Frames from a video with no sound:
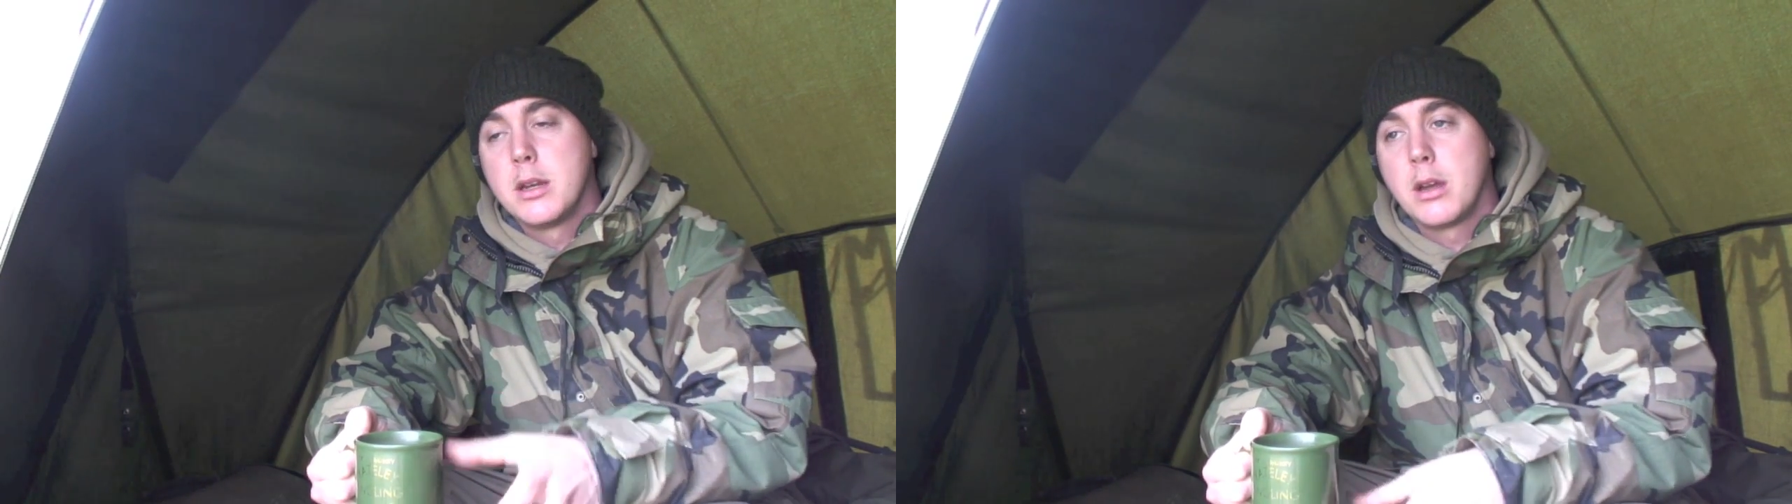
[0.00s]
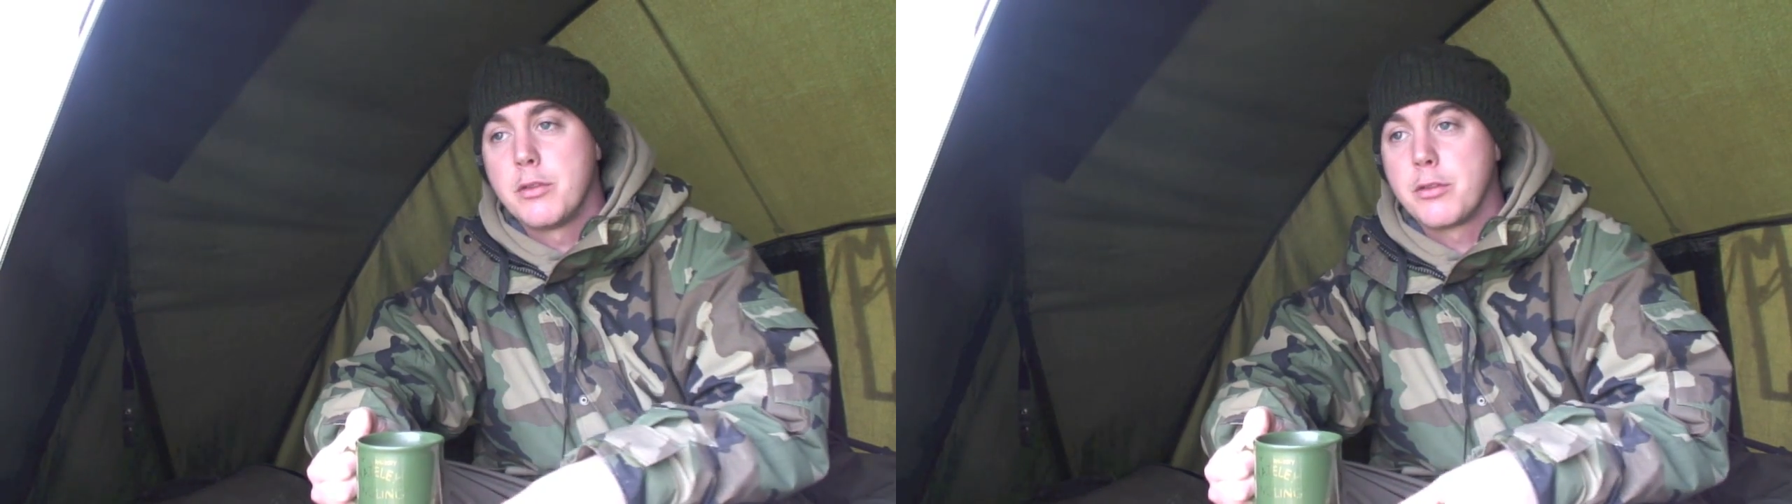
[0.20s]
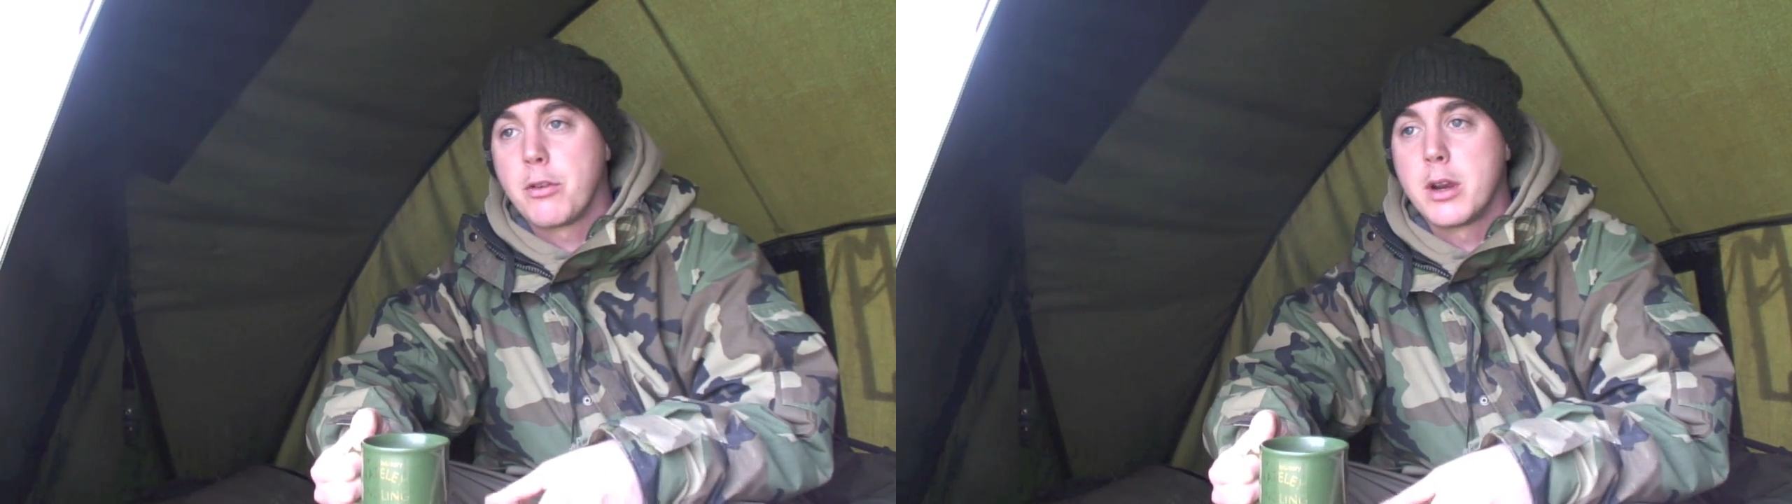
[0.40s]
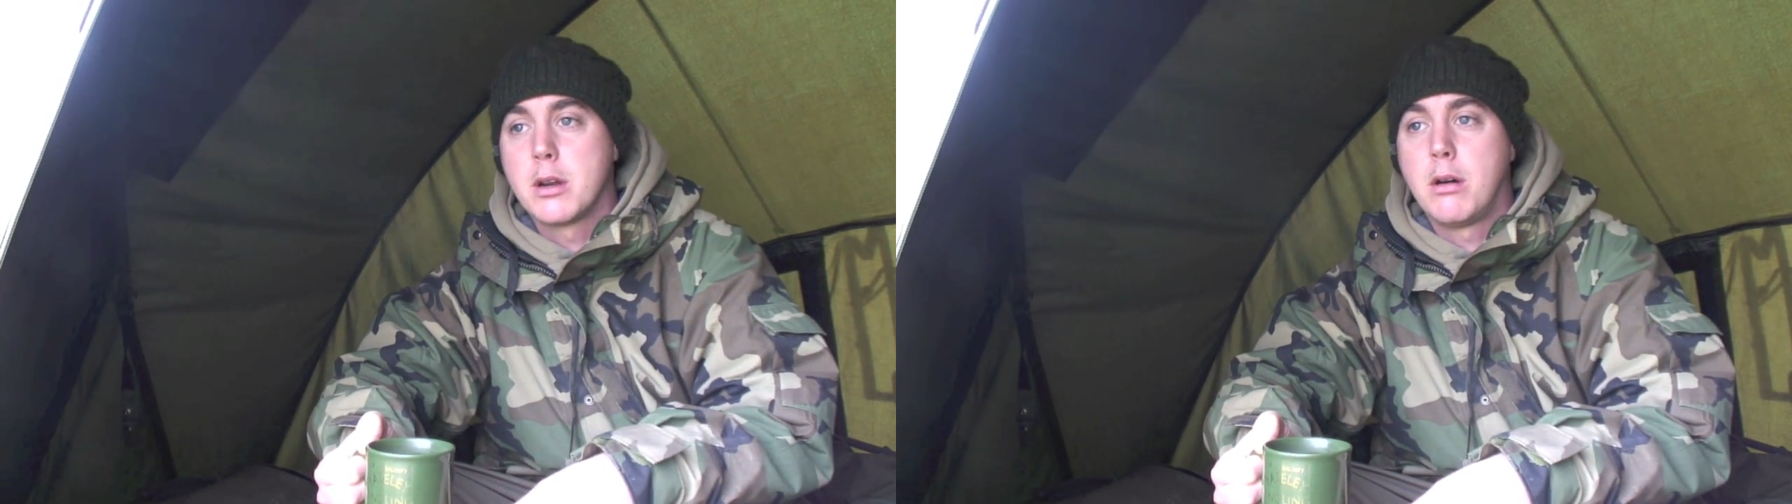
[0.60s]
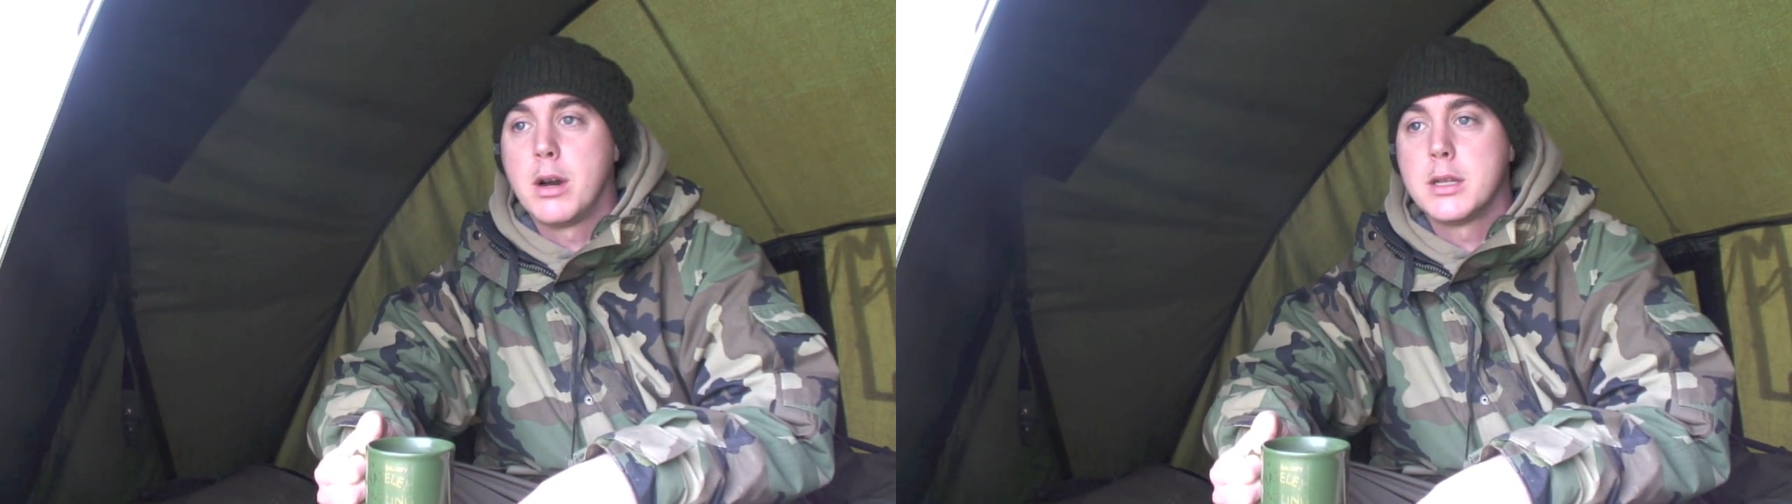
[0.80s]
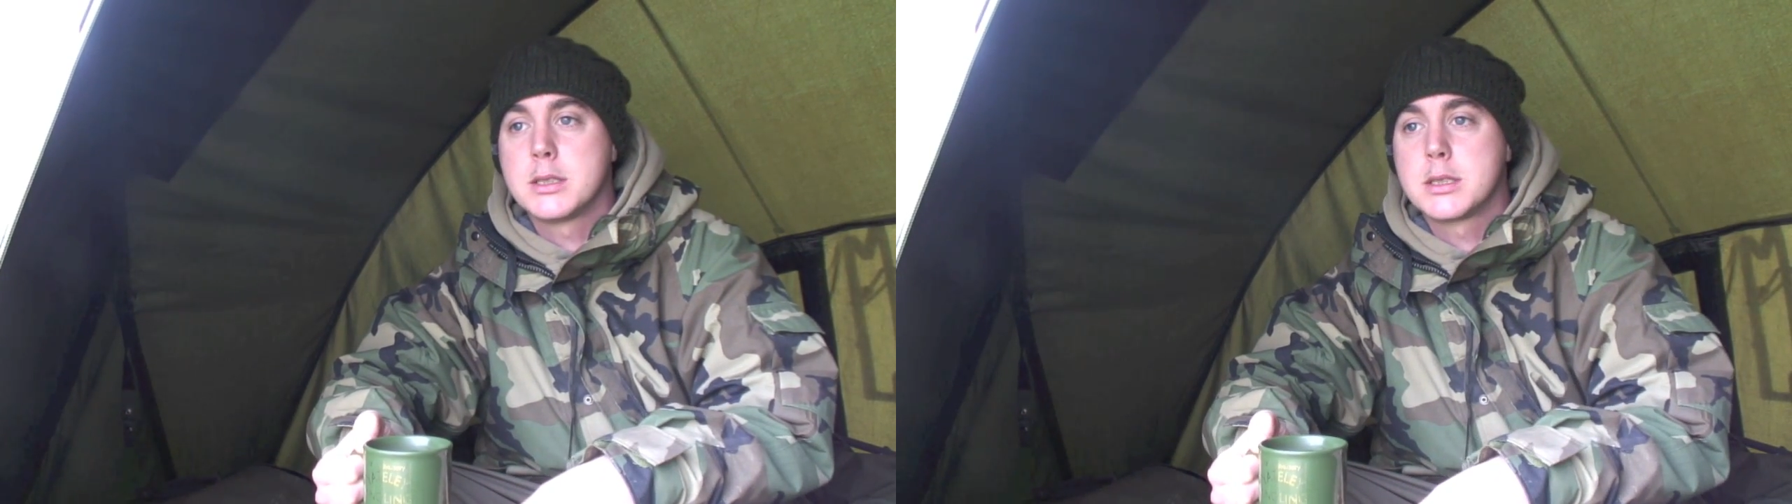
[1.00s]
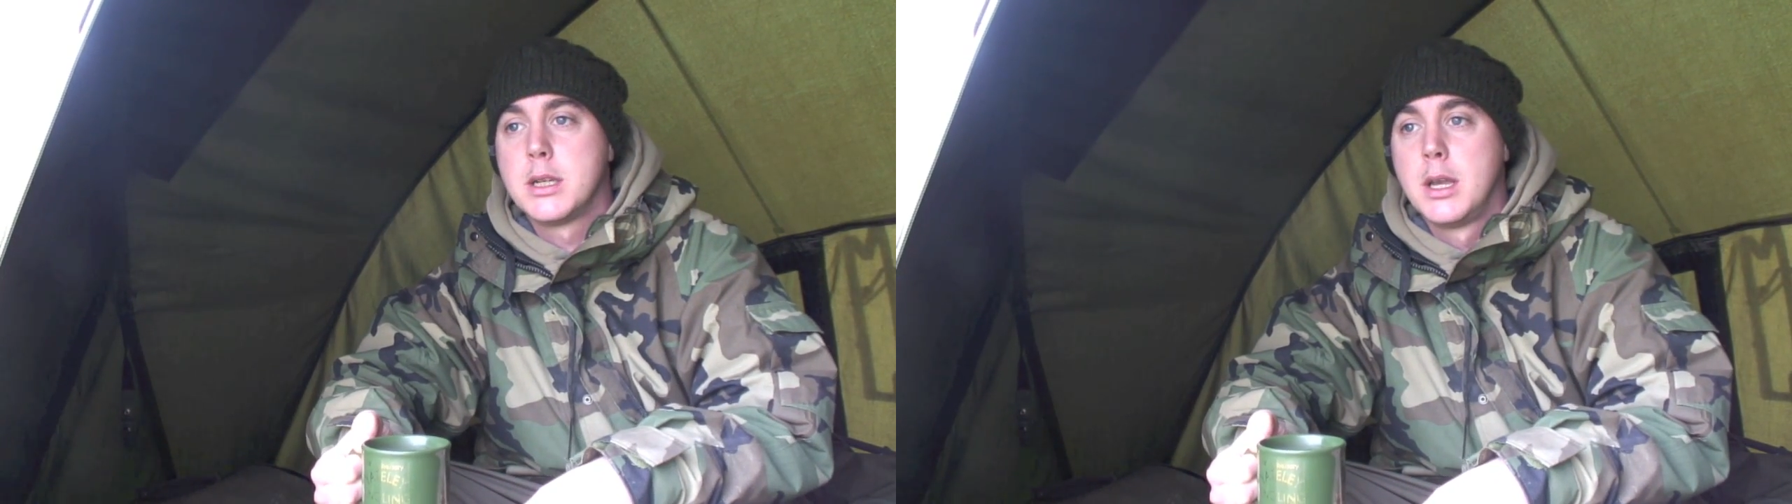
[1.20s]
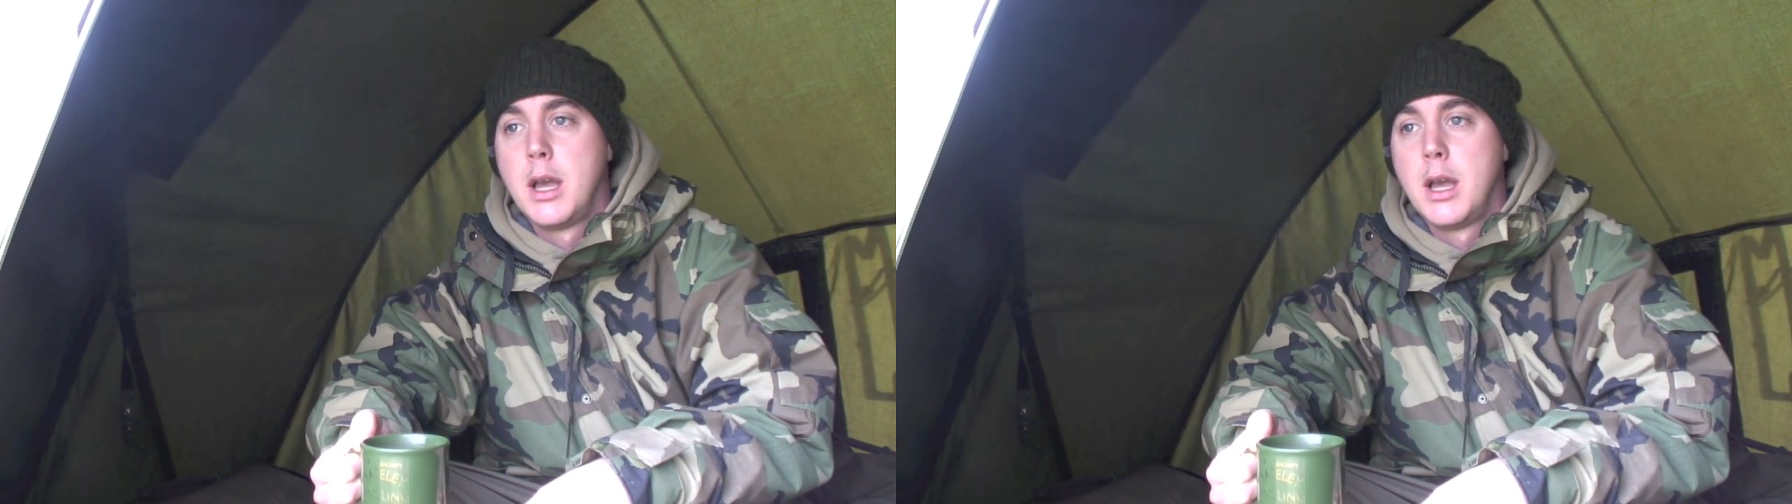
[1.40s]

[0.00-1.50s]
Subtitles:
end over 3 nights.